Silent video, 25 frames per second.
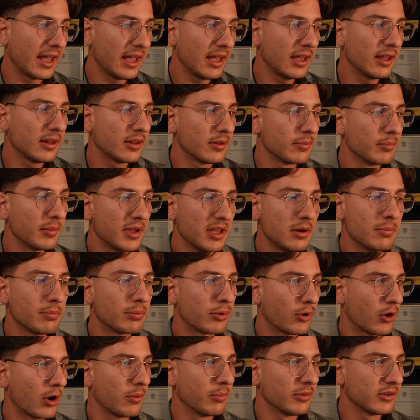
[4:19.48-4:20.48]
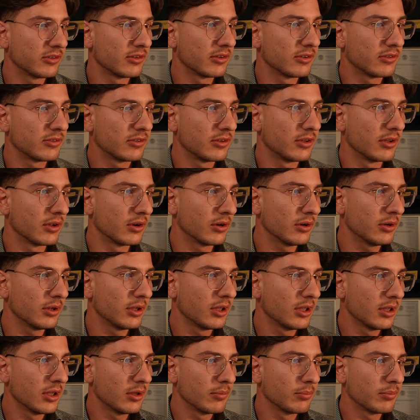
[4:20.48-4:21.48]
8 main promises here,
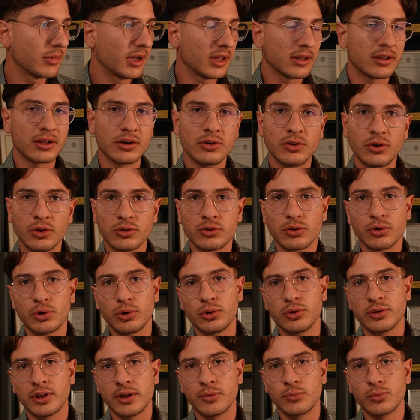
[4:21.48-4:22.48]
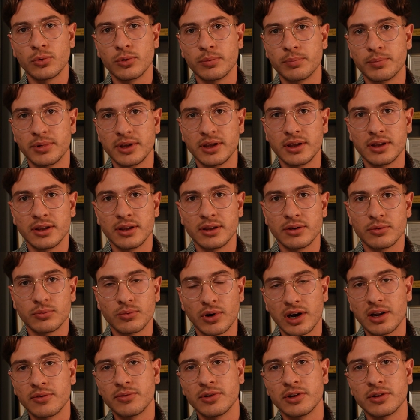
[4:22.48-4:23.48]
but not all of them will be
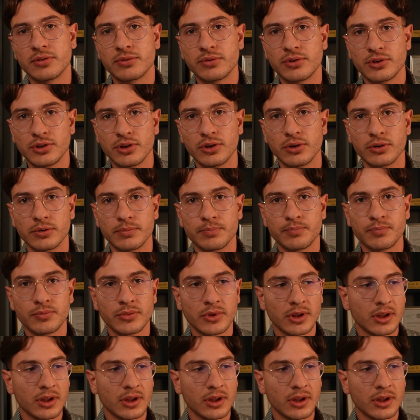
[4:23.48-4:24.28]
relevant for you.